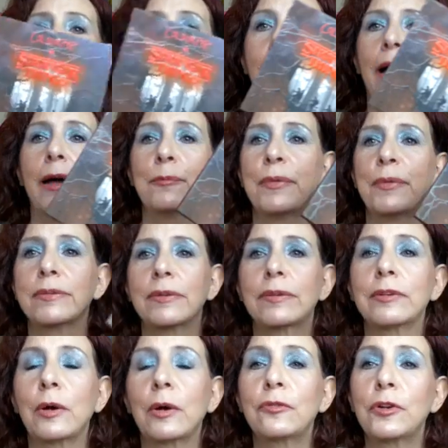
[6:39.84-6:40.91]
Um,
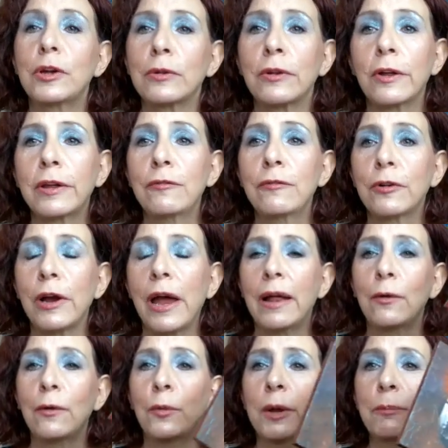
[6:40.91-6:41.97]
so if you're looking for
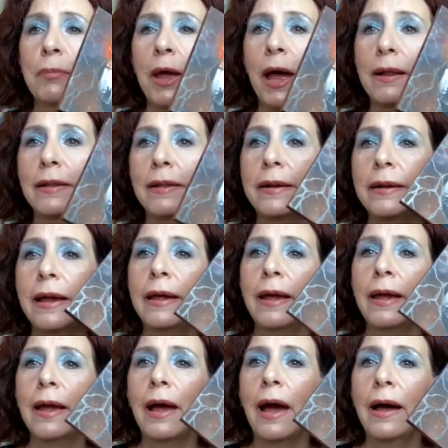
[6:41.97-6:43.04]
Halloween palette,
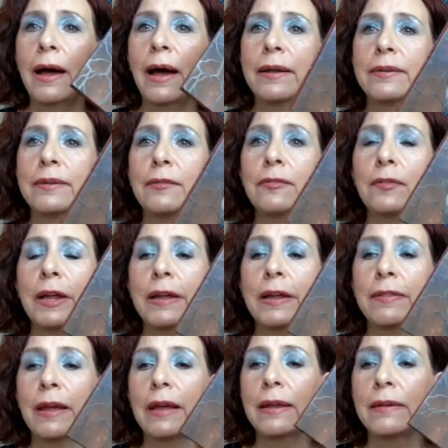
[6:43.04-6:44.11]
uh, definitely
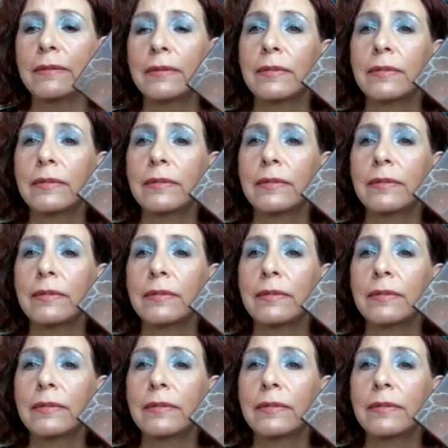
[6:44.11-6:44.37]
this.